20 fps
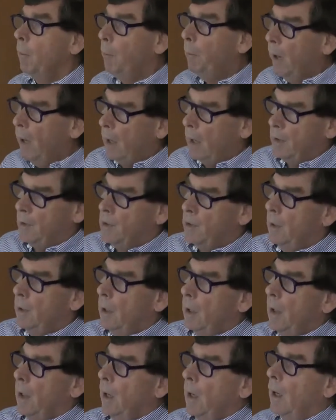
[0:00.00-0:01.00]
but
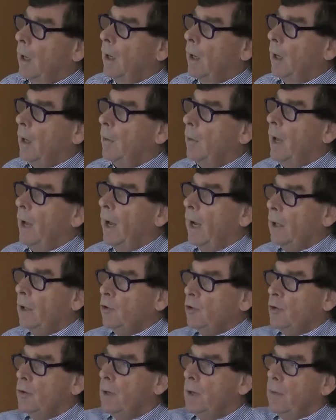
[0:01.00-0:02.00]
uh,
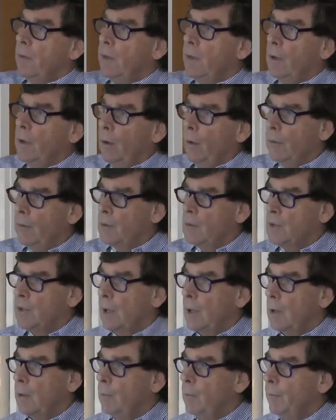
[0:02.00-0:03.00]
actually they're not the
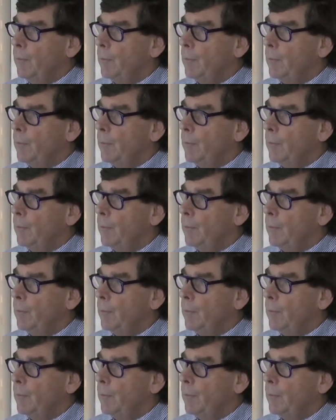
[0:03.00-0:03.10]
same.